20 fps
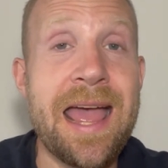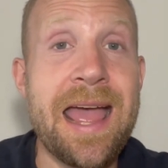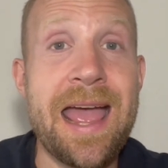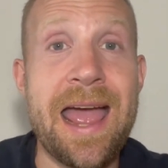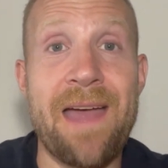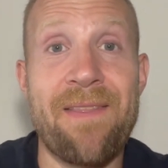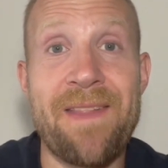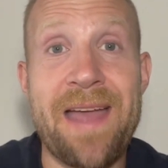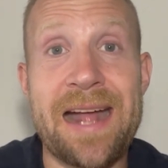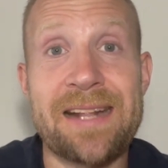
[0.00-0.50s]

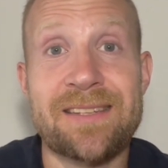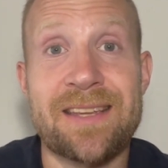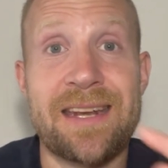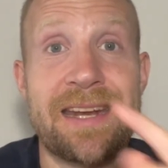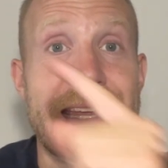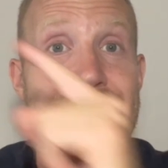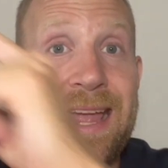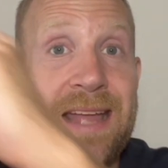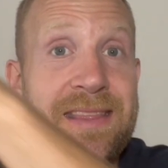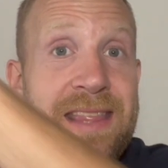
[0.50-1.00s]
and that's going to
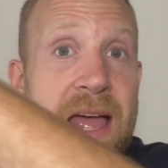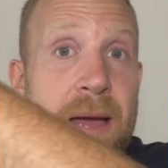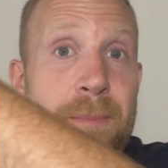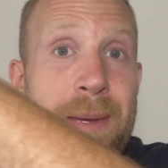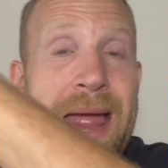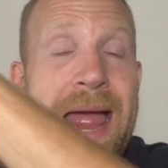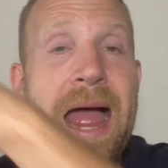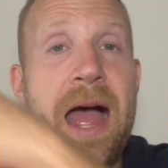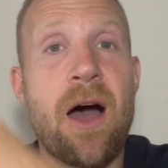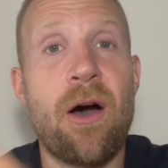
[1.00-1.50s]
get them
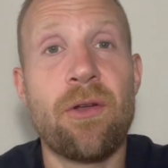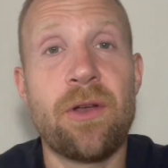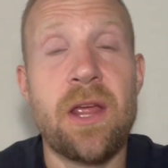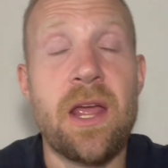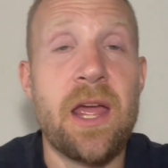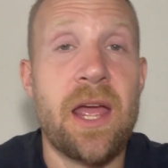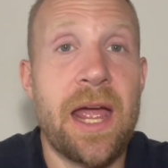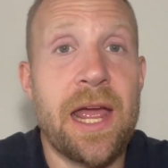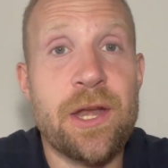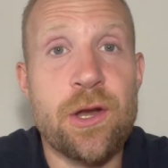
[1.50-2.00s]
out
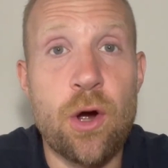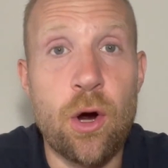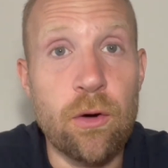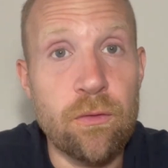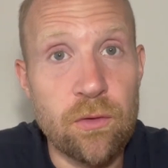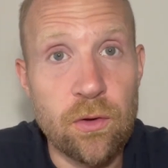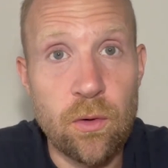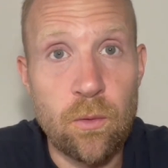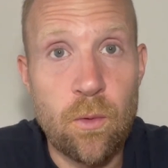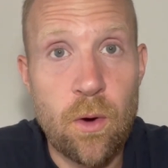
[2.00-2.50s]
and over
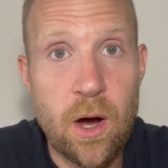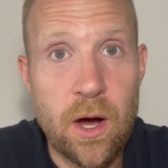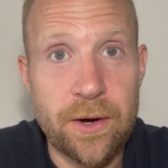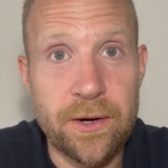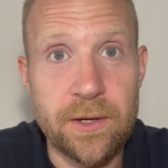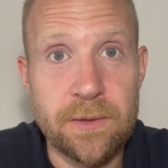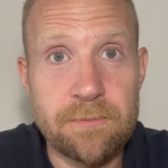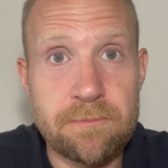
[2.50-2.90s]
the water.